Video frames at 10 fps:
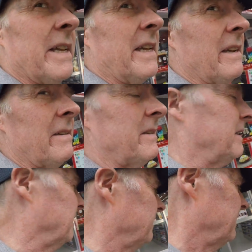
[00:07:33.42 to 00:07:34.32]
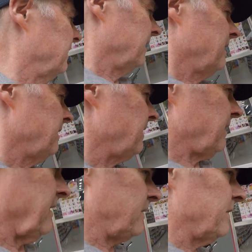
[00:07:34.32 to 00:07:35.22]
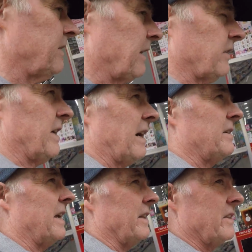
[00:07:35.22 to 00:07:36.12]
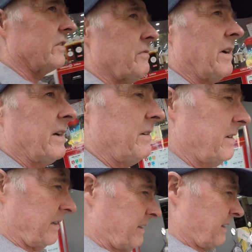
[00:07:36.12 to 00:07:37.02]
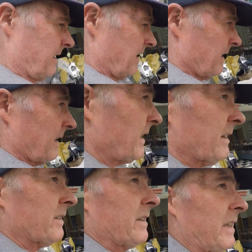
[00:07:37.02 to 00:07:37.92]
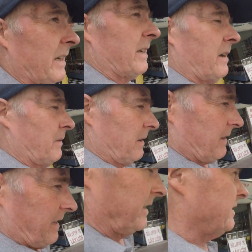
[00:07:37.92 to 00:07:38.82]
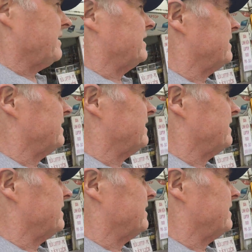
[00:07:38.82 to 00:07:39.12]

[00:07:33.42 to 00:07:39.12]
go. Could actually go down this road, so I think I know where it is.